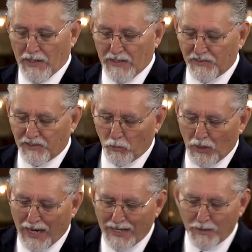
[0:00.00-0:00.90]
And he said,
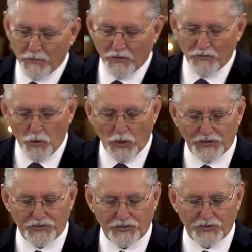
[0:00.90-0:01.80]
Well, I am the
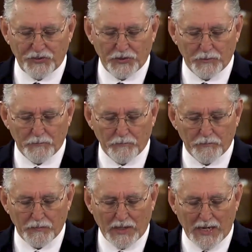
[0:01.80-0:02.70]
voice.
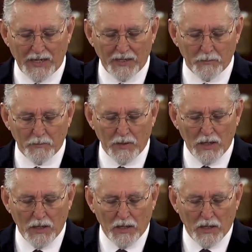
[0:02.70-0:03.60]
I am,
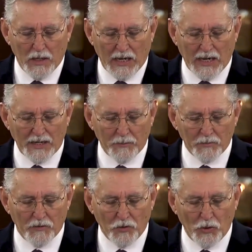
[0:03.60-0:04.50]
I am
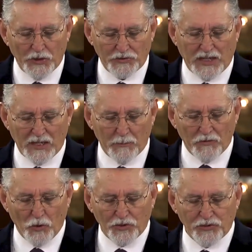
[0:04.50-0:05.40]
the voice. I am a
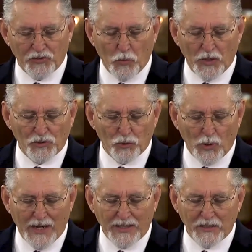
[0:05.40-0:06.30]
voice of one
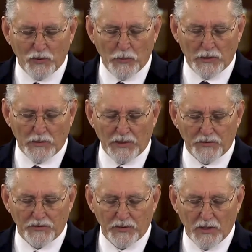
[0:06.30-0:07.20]
crying in the
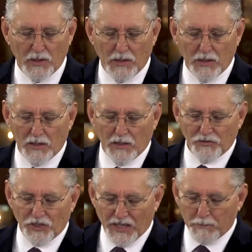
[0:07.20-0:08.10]
wilderness,
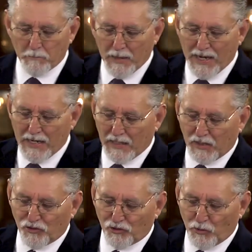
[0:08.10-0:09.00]
saying,
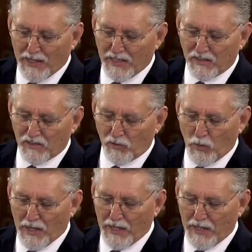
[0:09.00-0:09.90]
Make straight the
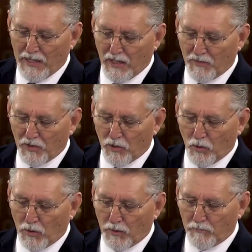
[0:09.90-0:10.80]
way of the
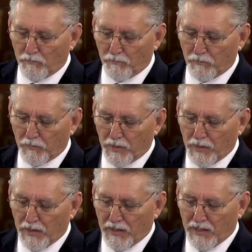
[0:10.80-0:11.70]
Lord,
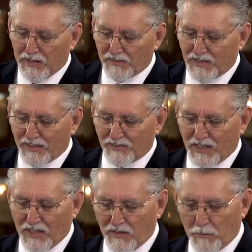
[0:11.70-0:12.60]
as
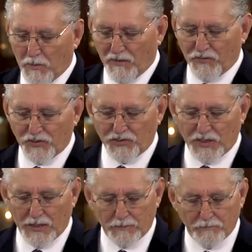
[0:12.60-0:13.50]
Isaiah the prophet
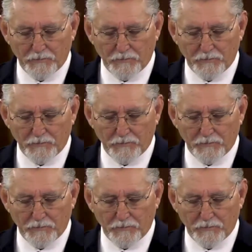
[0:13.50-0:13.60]
said.